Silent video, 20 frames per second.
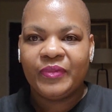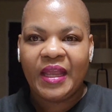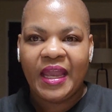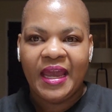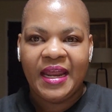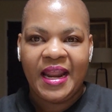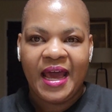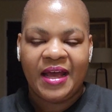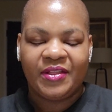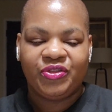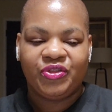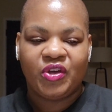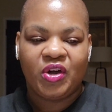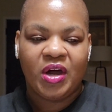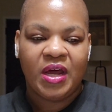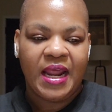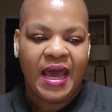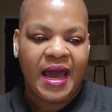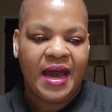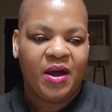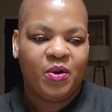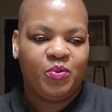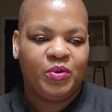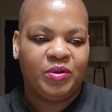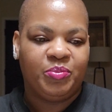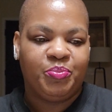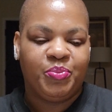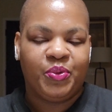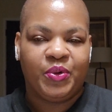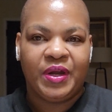and I thought I
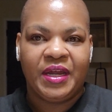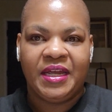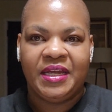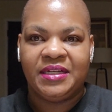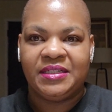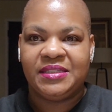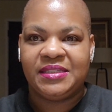would bring